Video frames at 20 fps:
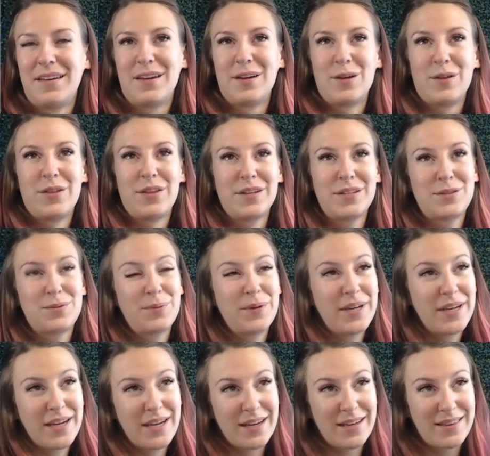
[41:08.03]
This
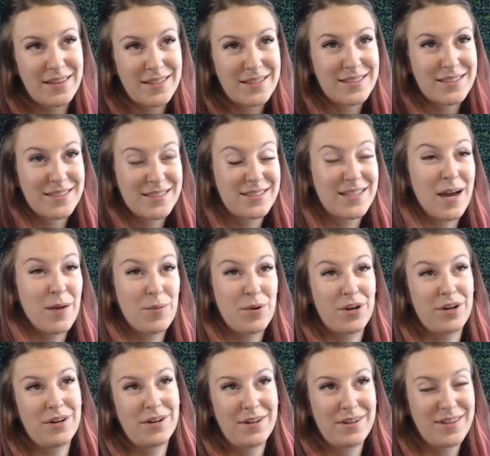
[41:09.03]
week, this
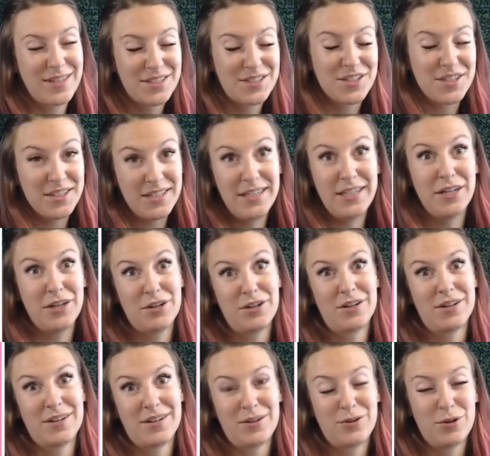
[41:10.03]
summer, this
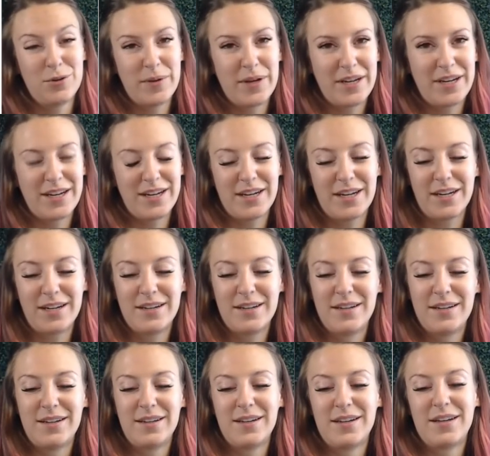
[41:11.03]
year, who am I kidding?
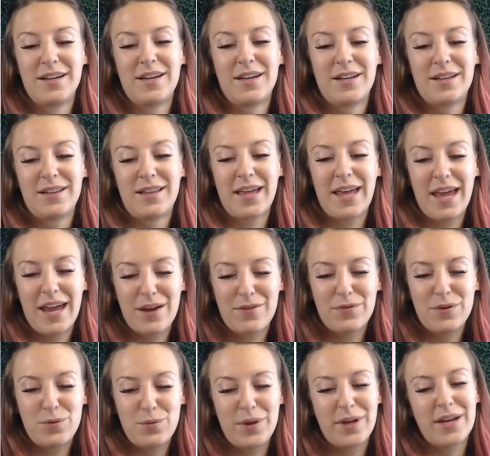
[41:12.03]
Like,
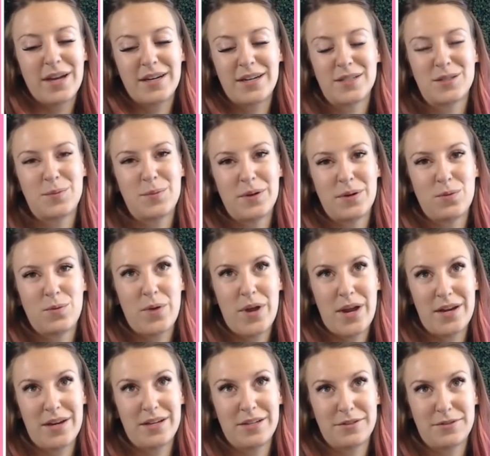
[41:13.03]
every weekend has been
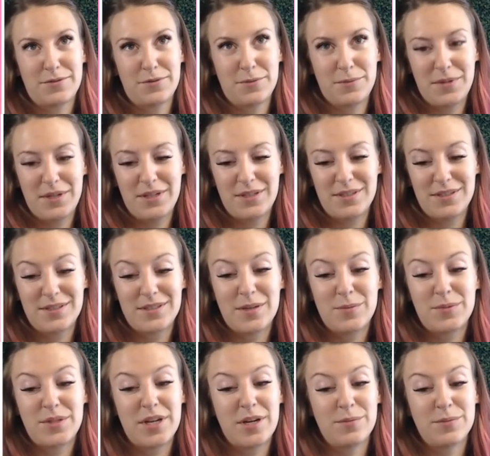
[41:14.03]
weddings for me.
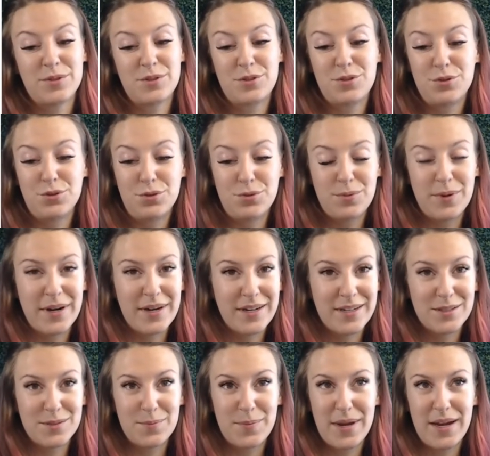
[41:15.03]
Sometimes 2
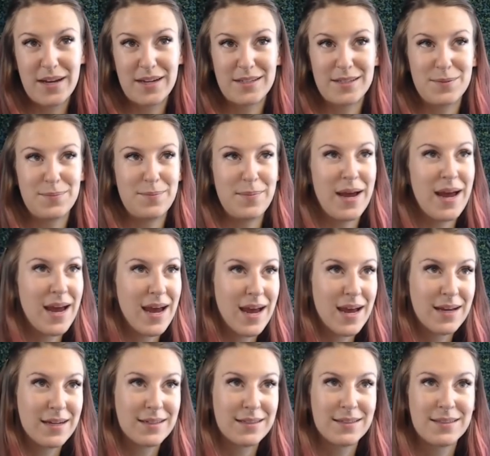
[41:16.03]
weddings back to back.
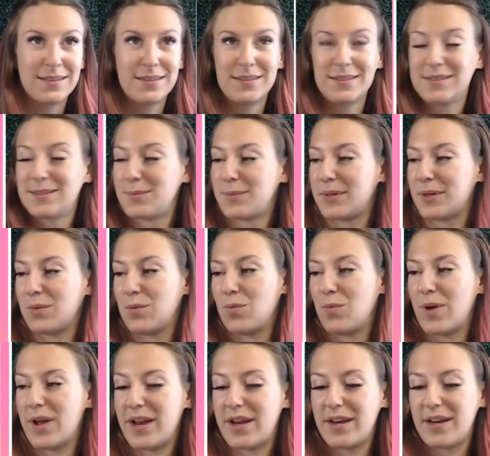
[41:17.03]
It's been
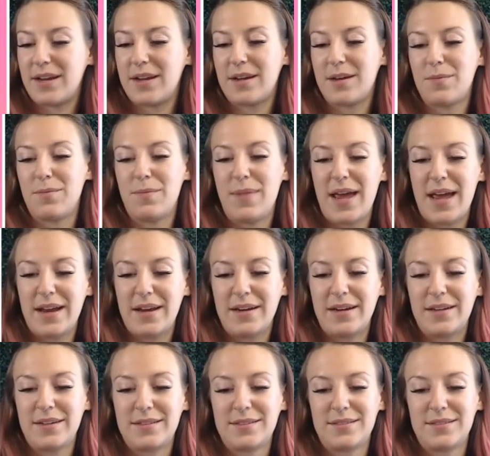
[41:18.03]
wedding madness.